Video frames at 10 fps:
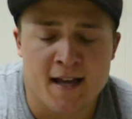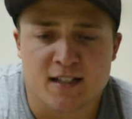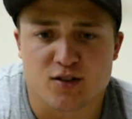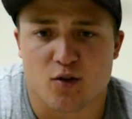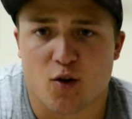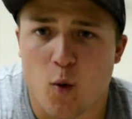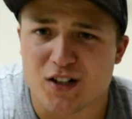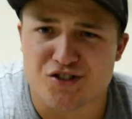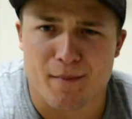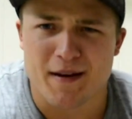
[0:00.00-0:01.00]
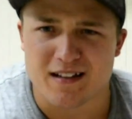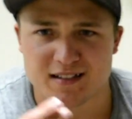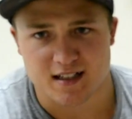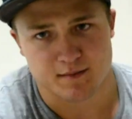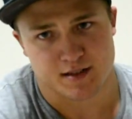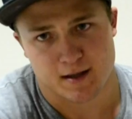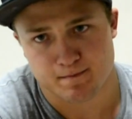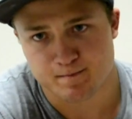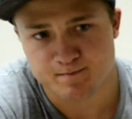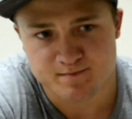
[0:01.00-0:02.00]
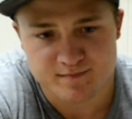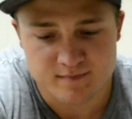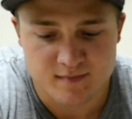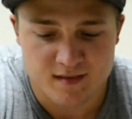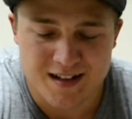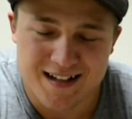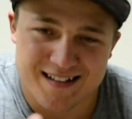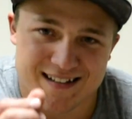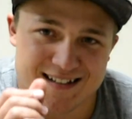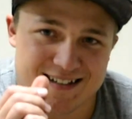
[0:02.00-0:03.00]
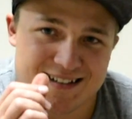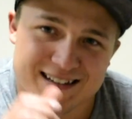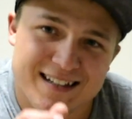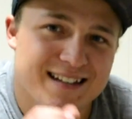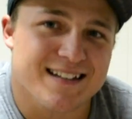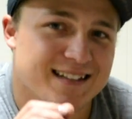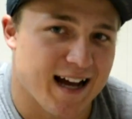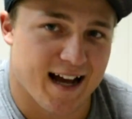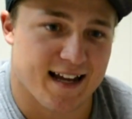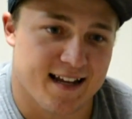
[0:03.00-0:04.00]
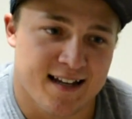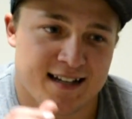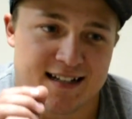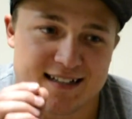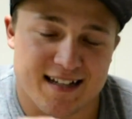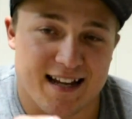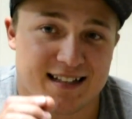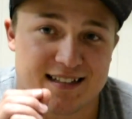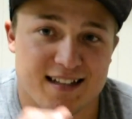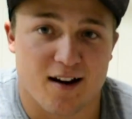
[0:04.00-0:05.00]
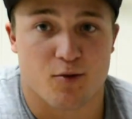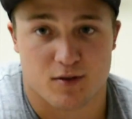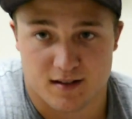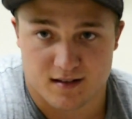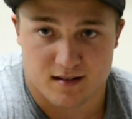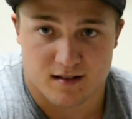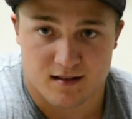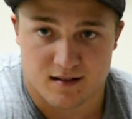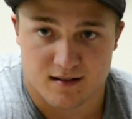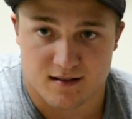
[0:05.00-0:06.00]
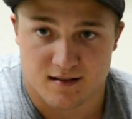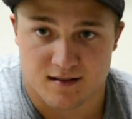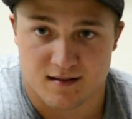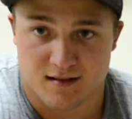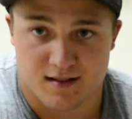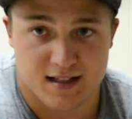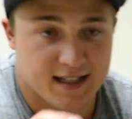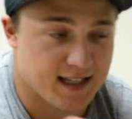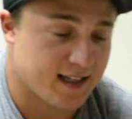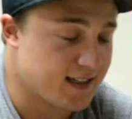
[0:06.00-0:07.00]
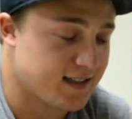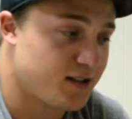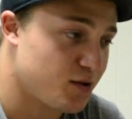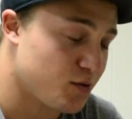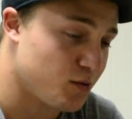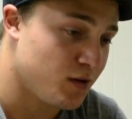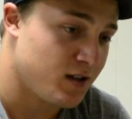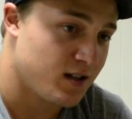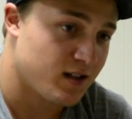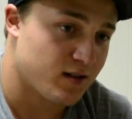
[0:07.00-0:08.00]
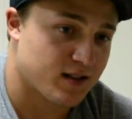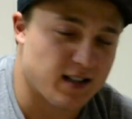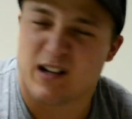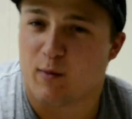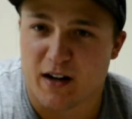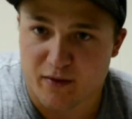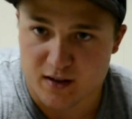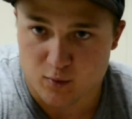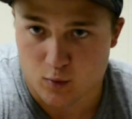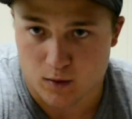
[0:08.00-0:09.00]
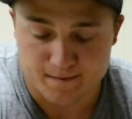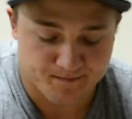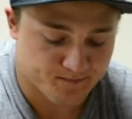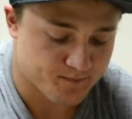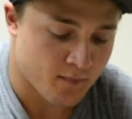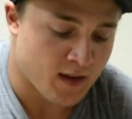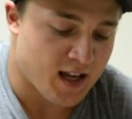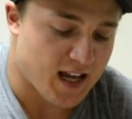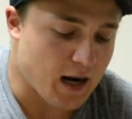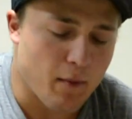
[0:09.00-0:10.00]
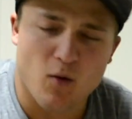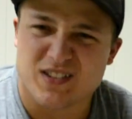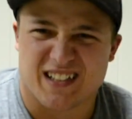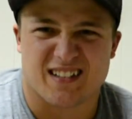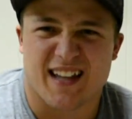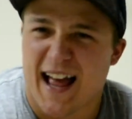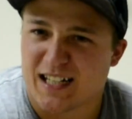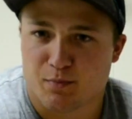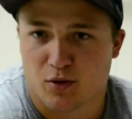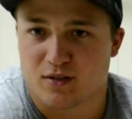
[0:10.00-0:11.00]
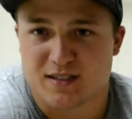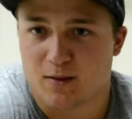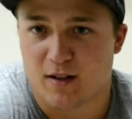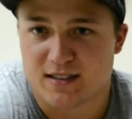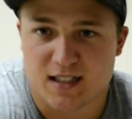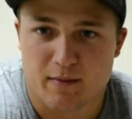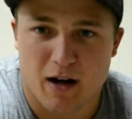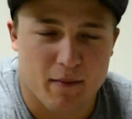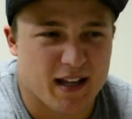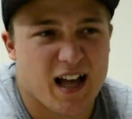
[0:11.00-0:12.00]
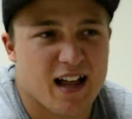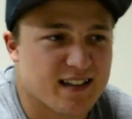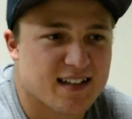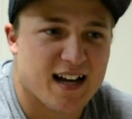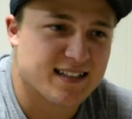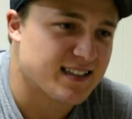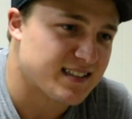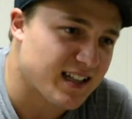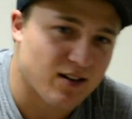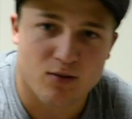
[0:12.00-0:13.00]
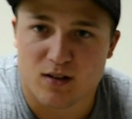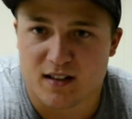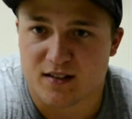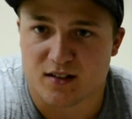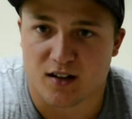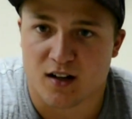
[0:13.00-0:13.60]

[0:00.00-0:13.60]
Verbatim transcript: So the question immediately comes up. Did this guy take steroids to get into, to get ready for this role? And I'm always like the last person that wants to come out and be like, ah, oh, this guy's on steroids